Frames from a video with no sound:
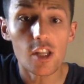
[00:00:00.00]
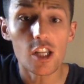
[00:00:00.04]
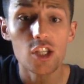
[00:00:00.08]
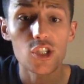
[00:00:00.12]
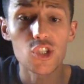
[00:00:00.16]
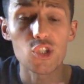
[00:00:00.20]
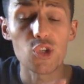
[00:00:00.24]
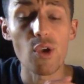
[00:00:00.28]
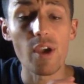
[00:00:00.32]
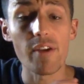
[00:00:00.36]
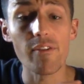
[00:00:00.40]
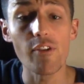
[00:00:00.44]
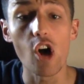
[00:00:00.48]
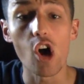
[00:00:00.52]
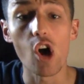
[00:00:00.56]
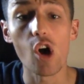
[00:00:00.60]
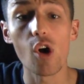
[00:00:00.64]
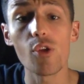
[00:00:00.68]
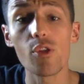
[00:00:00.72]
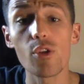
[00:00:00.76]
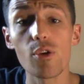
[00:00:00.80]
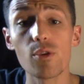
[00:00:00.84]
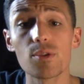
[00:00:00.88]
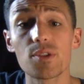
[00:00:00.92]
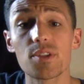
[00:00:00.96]
So you have
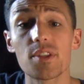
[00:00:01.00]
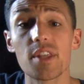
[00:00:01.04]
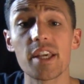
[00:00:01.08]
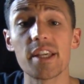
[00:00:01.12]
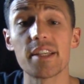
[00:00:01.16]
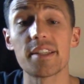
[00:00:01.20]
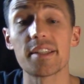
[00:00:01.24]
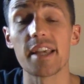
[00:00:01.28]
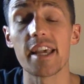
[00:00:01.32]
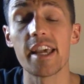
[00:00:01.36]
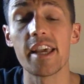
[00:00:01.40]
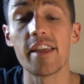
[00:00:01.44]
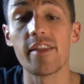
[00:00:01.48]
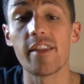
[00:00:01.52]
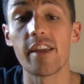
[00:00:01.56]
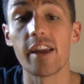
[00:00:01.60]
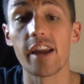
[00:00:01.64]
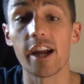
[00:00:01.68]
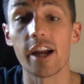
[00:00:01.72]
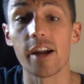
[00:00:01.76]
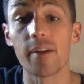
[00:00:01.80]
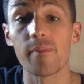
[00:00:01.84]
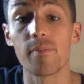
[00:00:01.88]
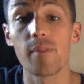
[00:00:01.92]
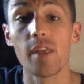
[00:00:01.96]
all those things in
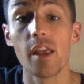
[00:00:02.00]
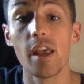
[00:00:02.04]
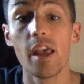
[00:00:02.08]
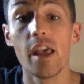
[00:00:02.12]
there.